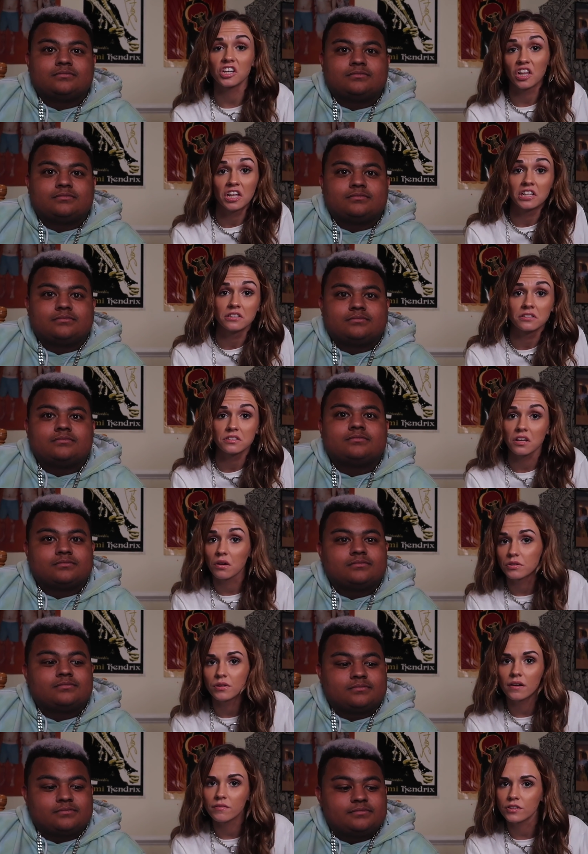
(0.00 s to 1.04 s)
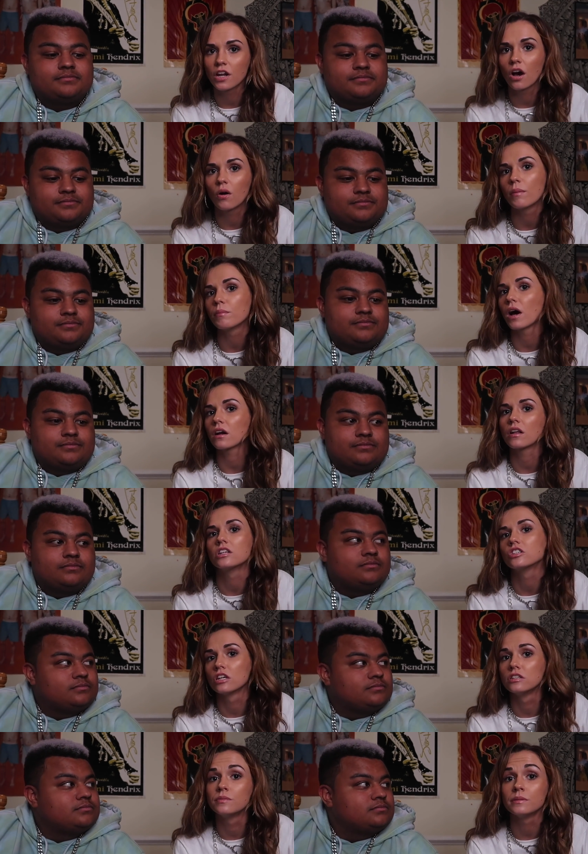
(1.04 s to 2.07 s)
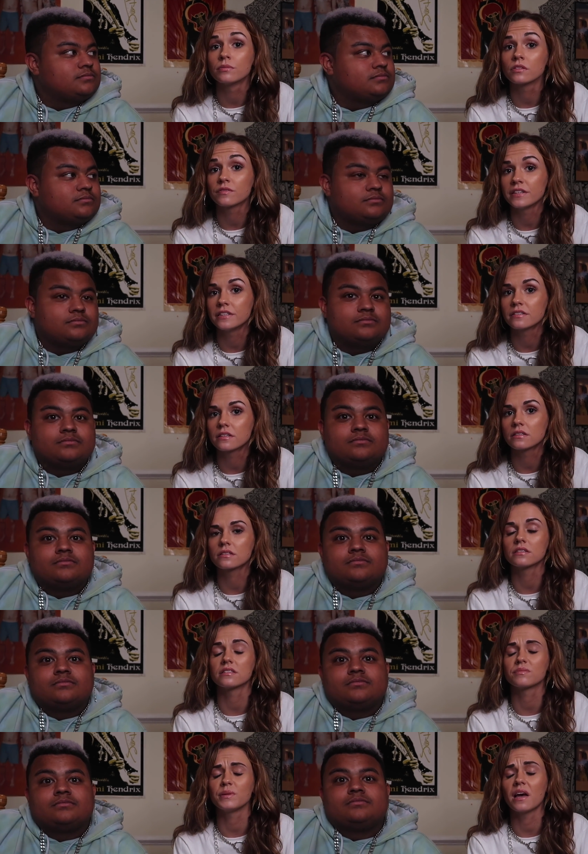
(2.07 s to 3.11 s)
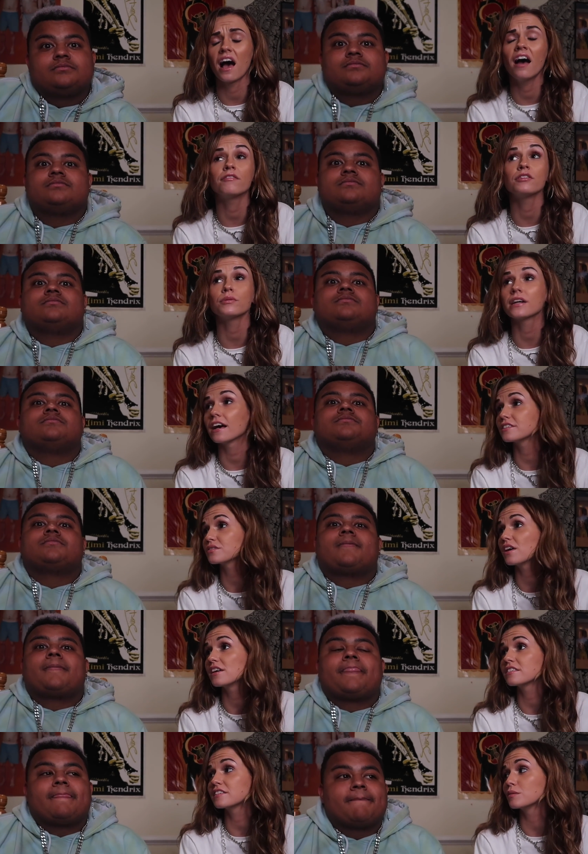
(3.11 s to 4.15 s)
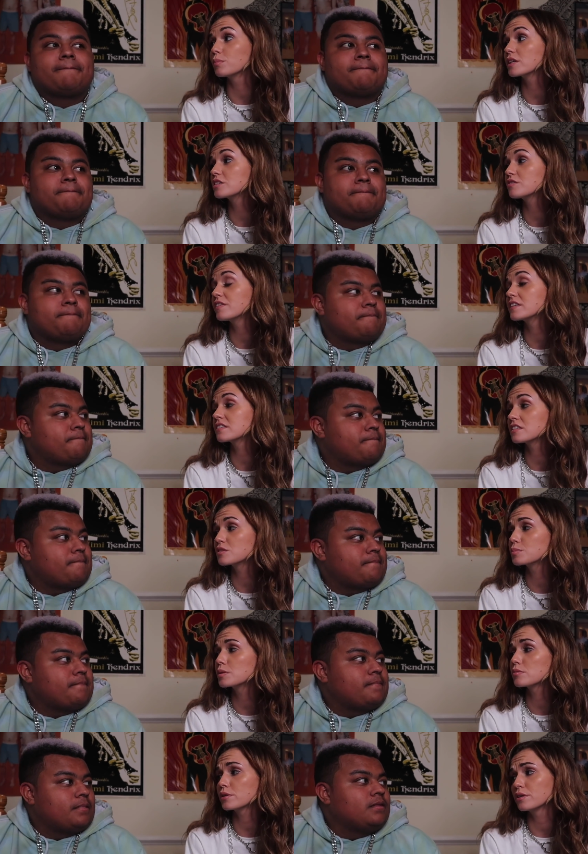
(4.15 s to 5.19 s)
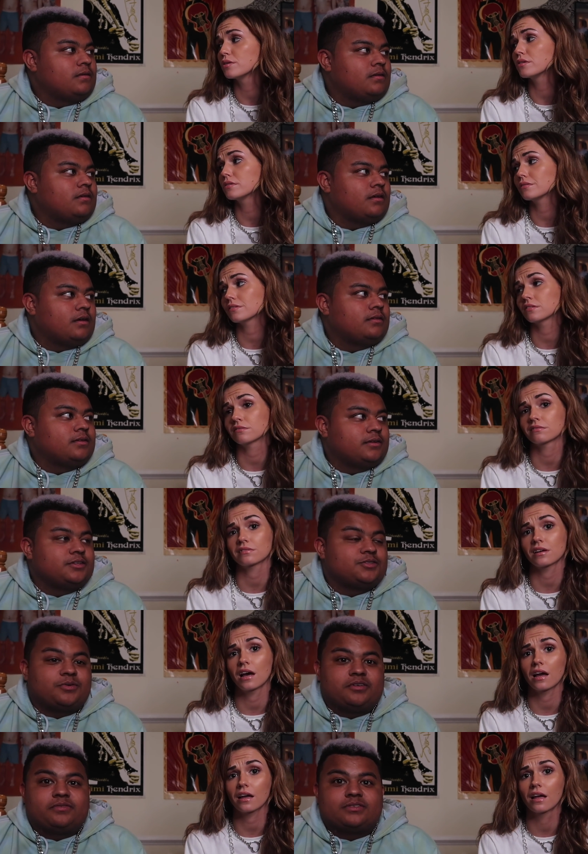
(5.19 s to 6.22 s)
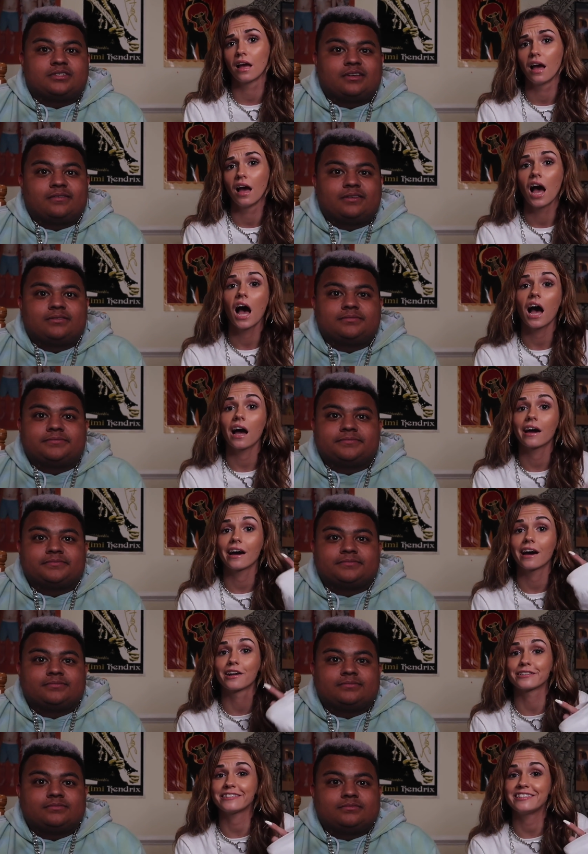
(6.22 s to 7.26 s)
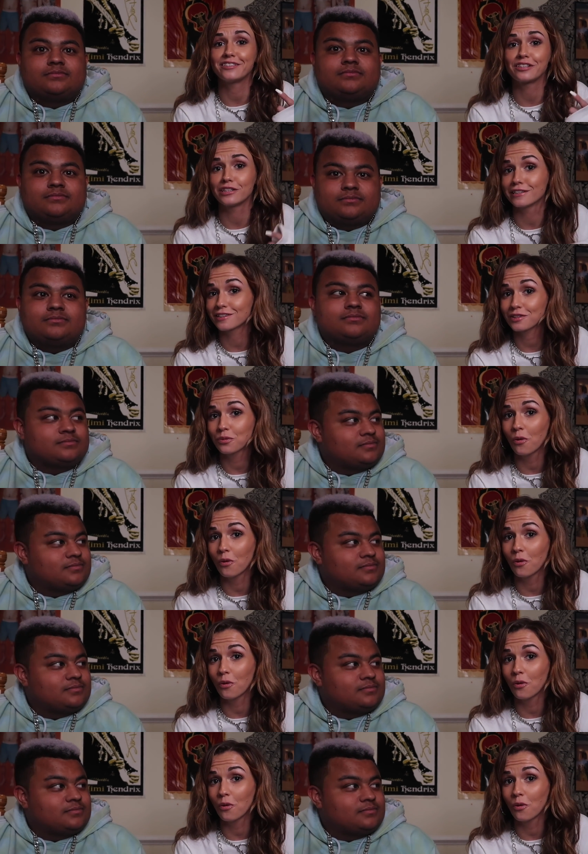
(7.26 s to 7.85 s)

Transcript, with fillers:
Speaker 1: chilling. So you never know. I'm not gonna like judge people's faces because pe everyone has a resting bitch face. Let's be real. Yeah,
Speaker 2: literally 24 seven.
Speaker 1: I got a serious